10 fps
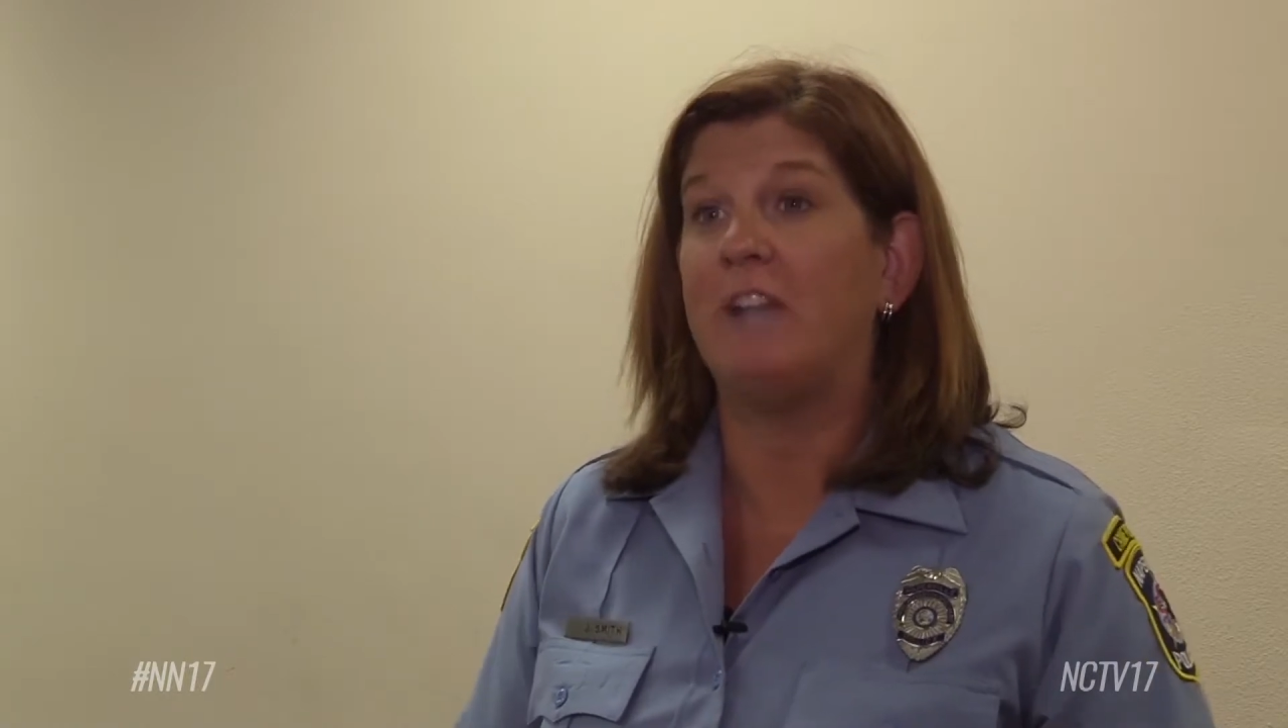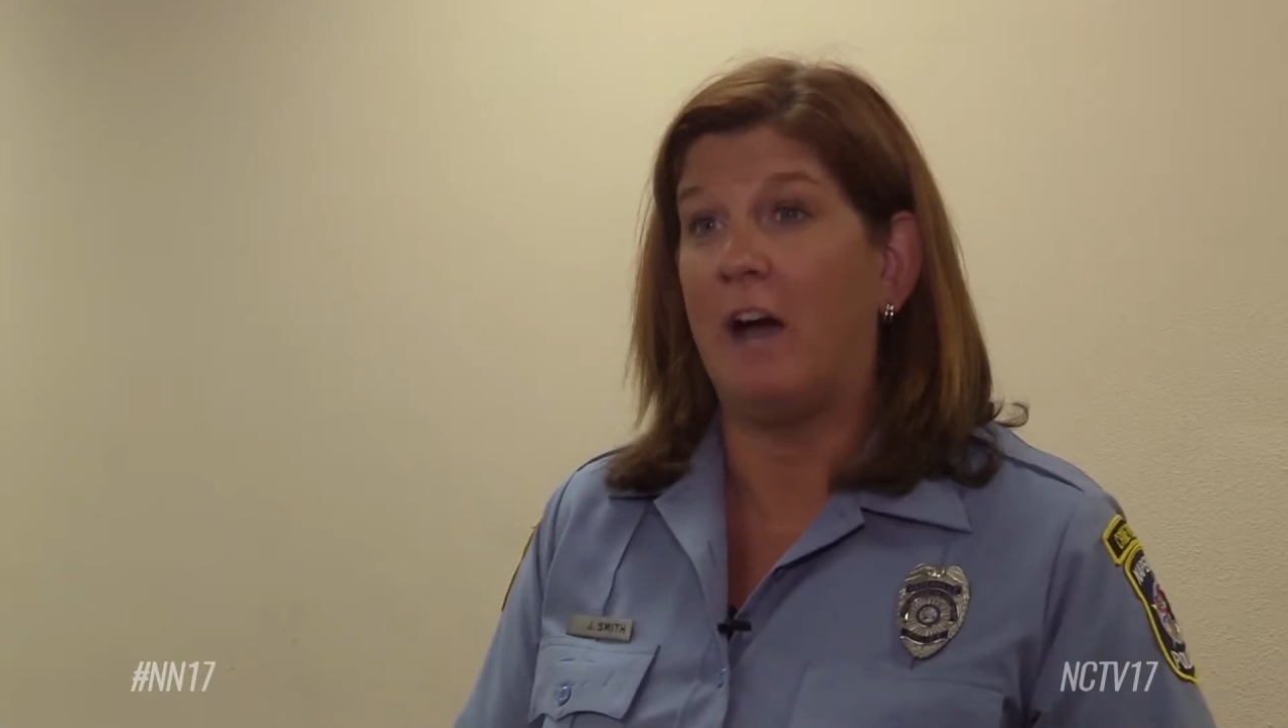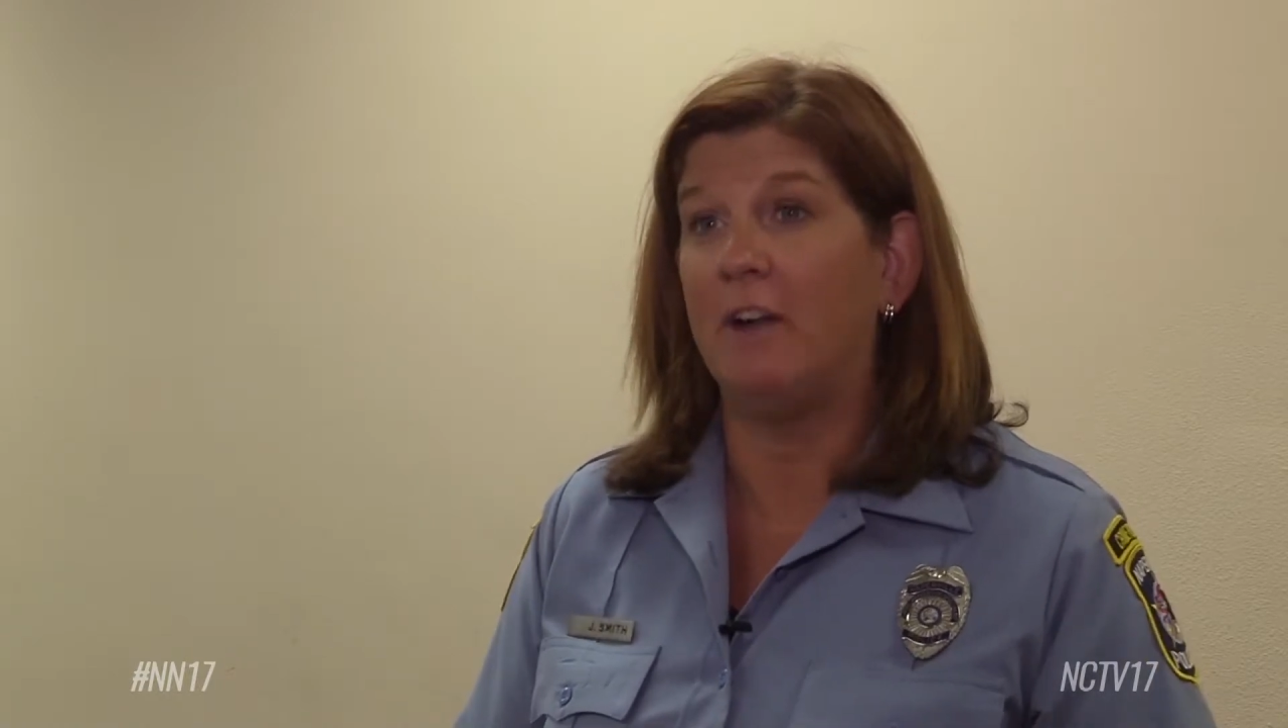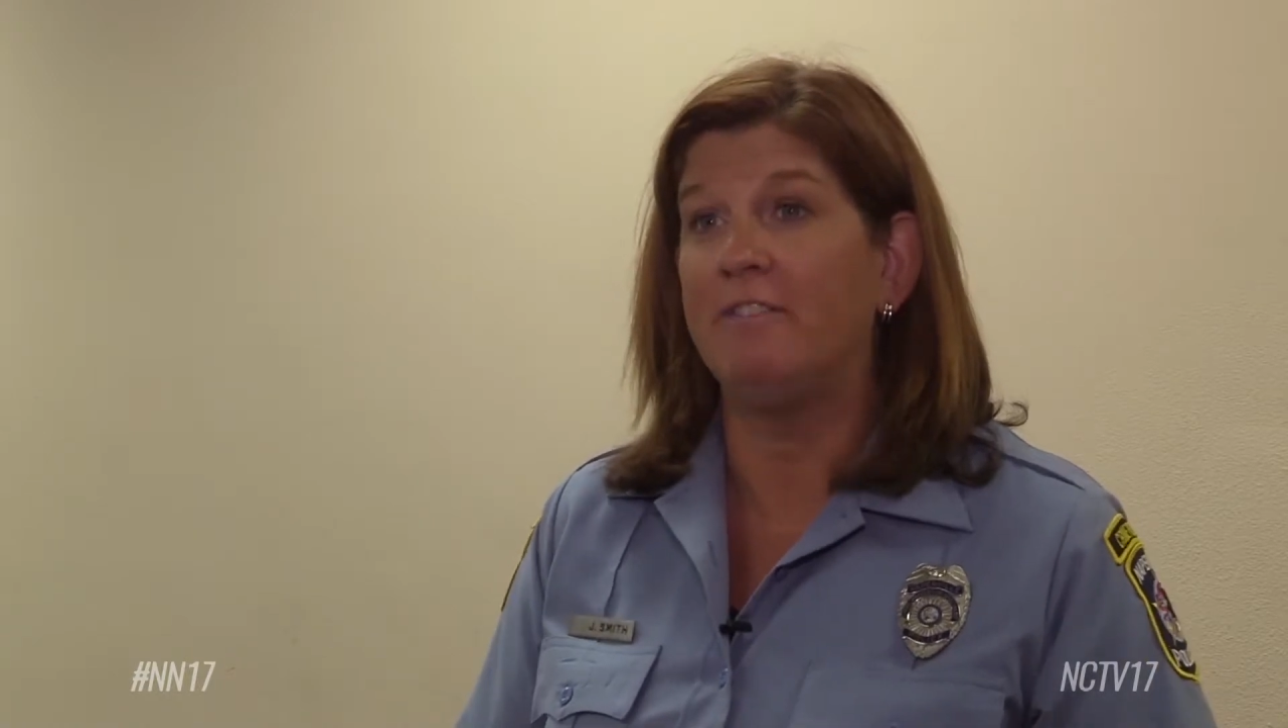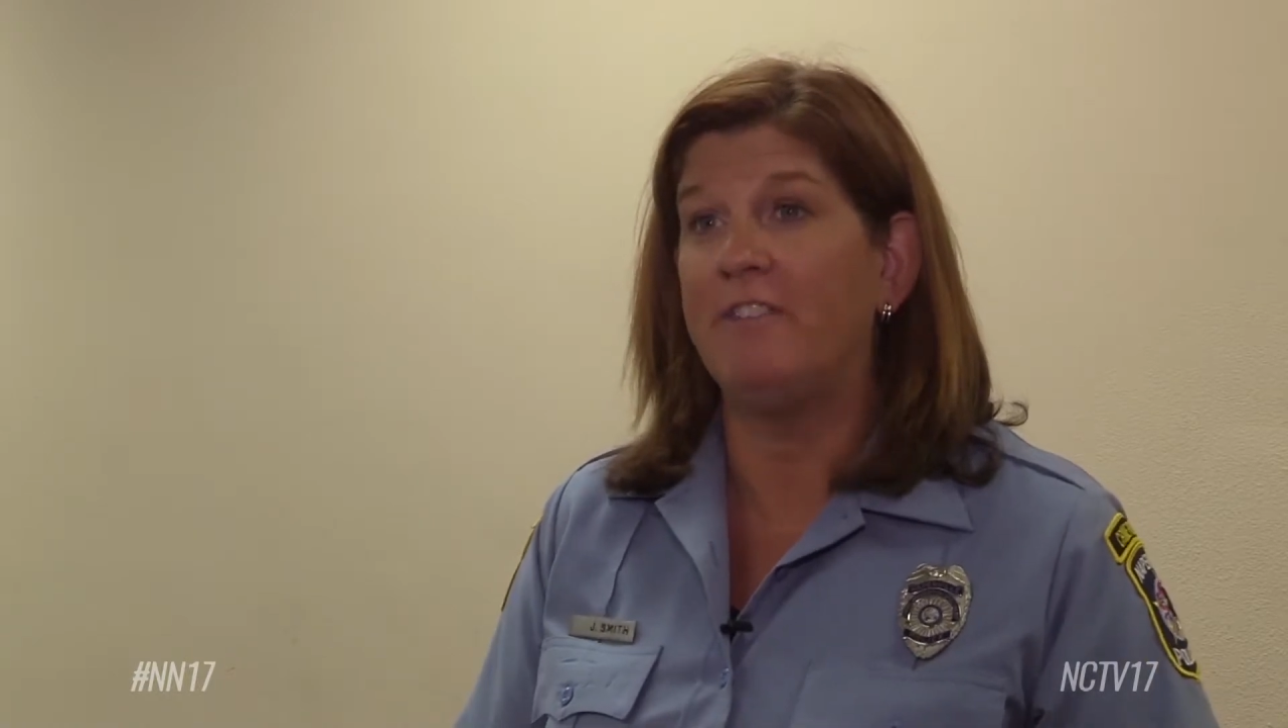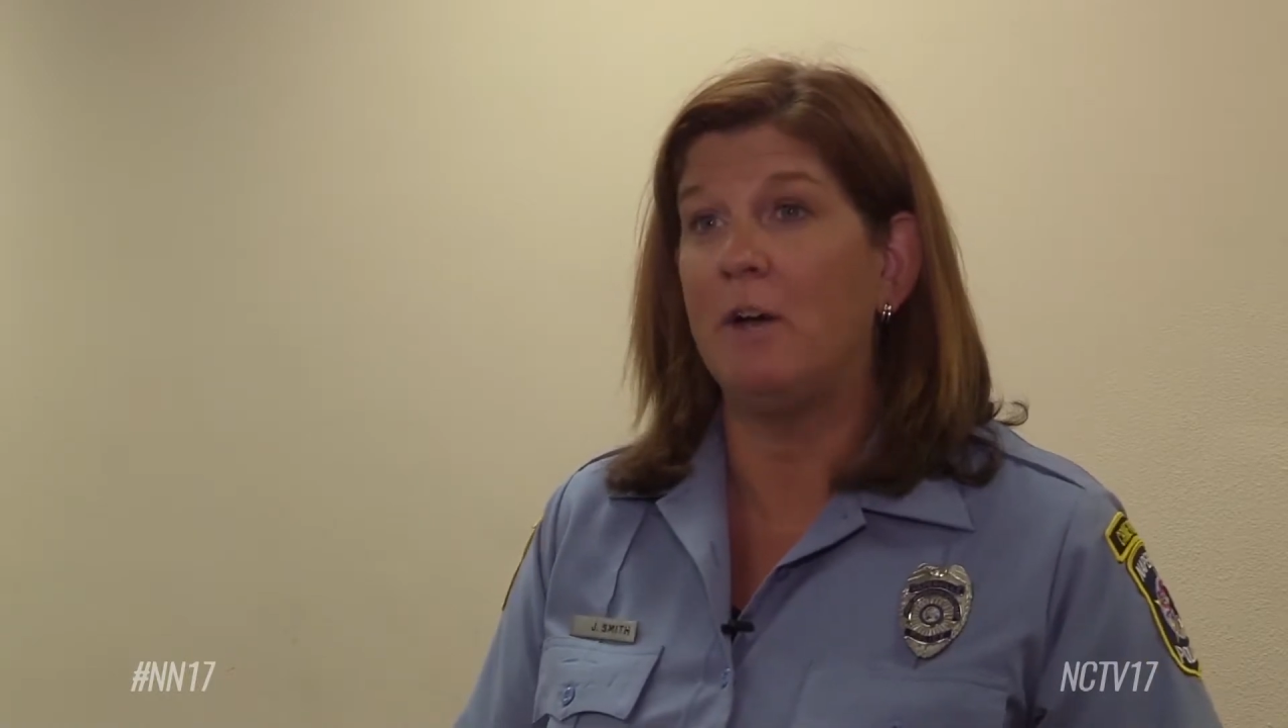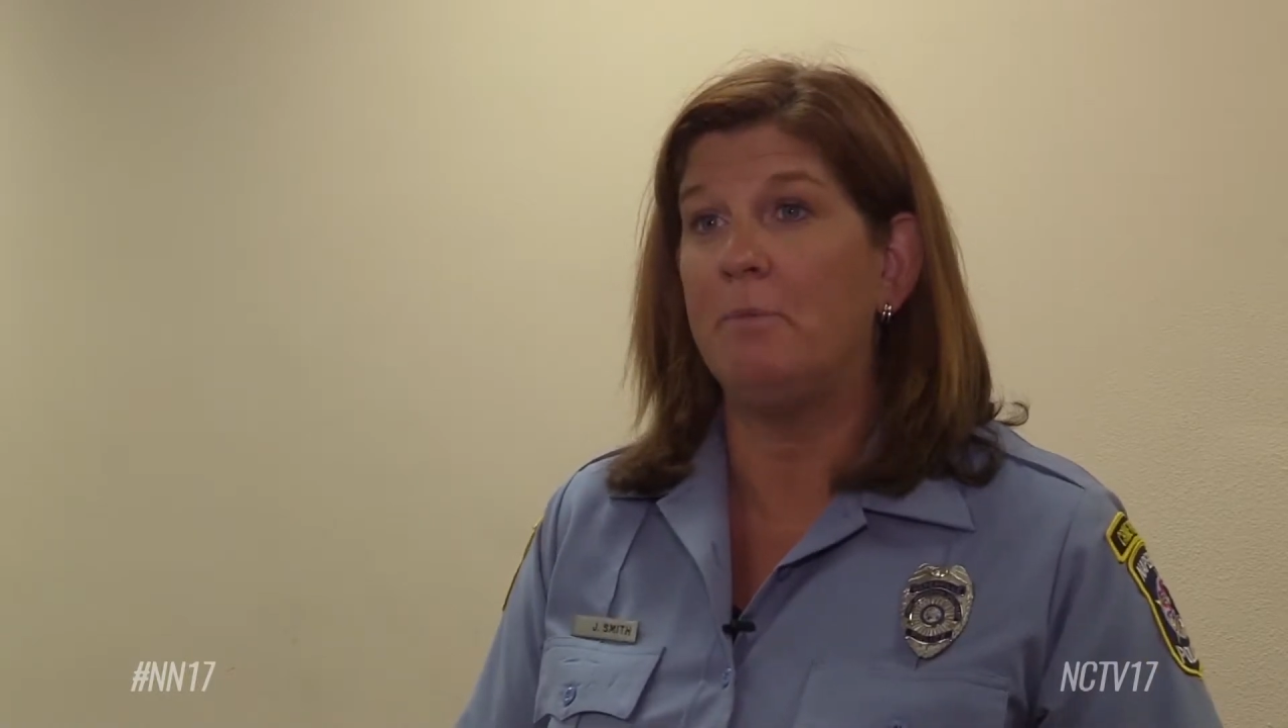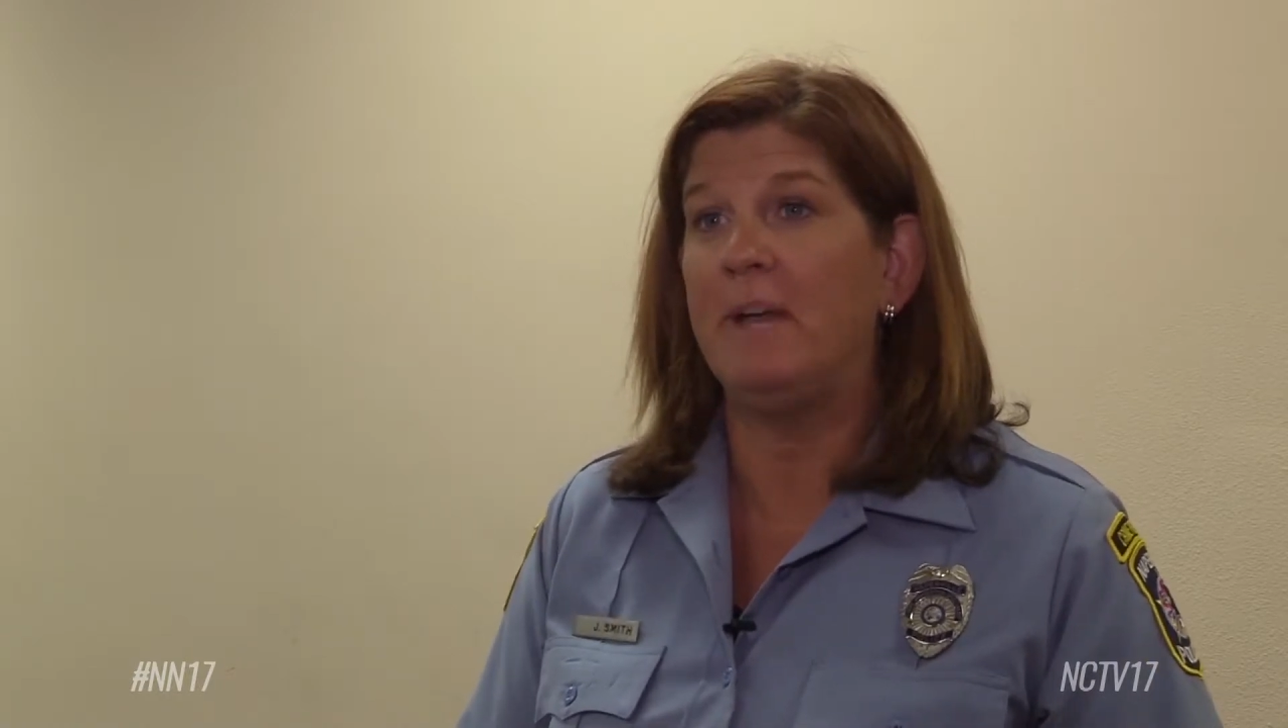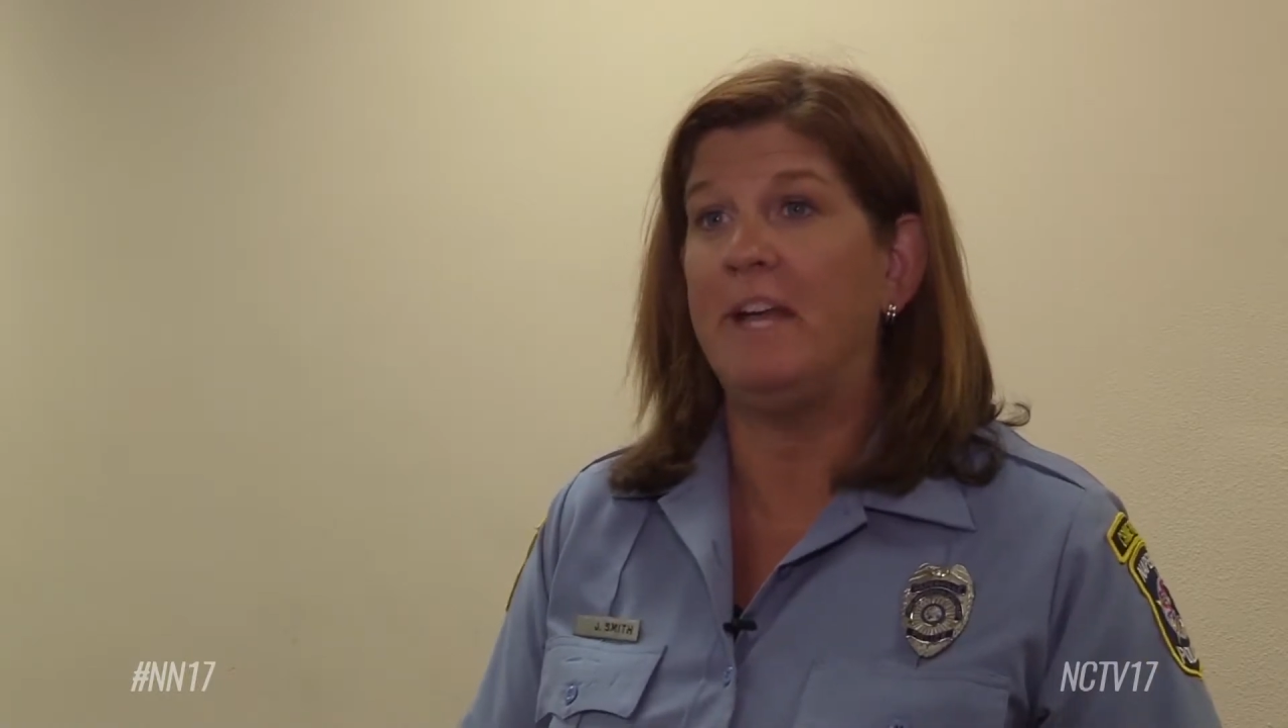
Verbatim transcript: out of them